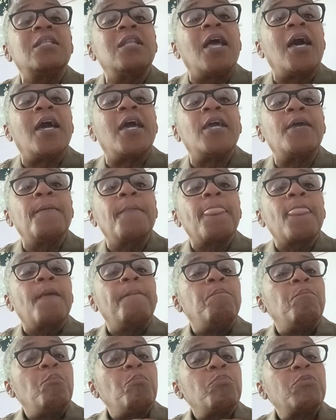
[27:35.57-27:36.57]
like,
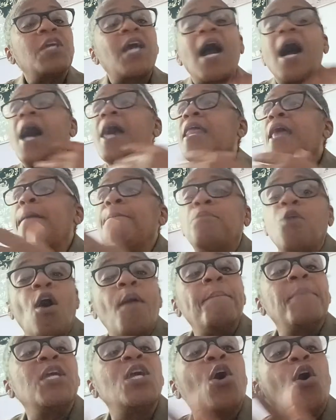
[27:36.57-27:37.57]
God had
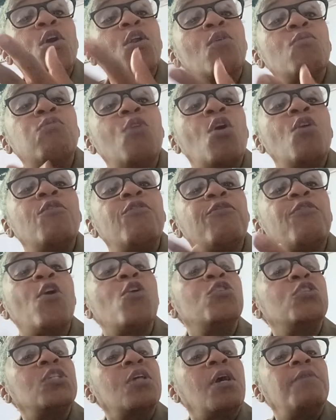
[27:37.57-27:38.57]
brought me on a road
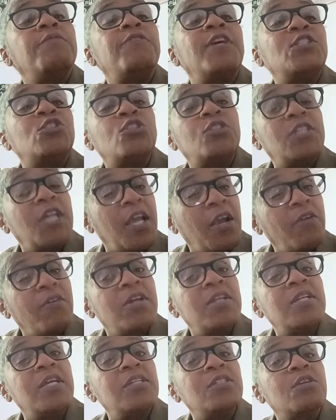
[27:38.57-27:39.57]
first of
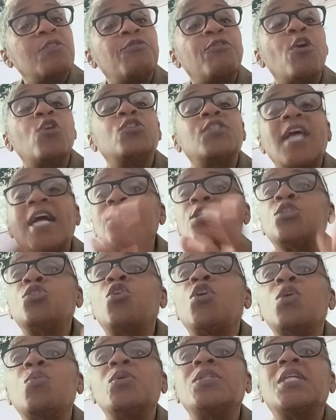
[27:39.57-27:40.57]
vegetarianism. First, I
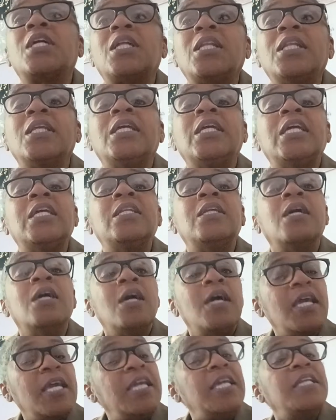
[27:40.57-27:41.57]
started with the clean,
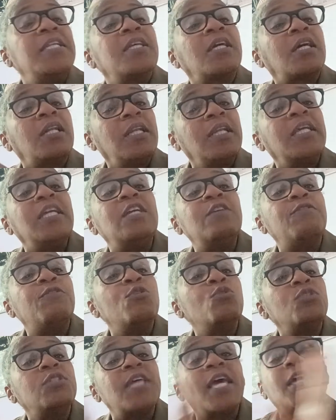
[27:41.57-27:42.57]
eating the clean
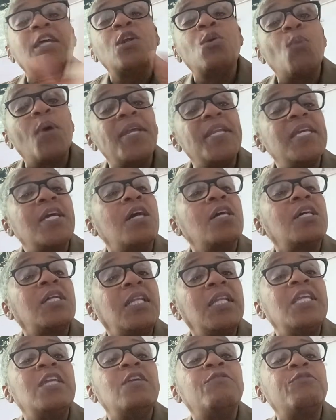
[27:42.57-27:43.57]
foods, taking away the
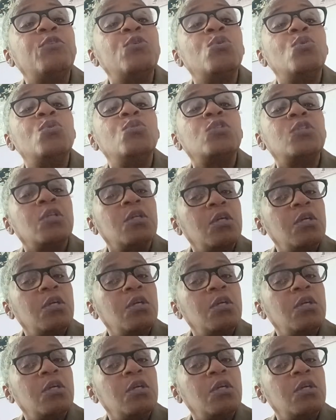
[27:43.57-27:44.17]
unclean foods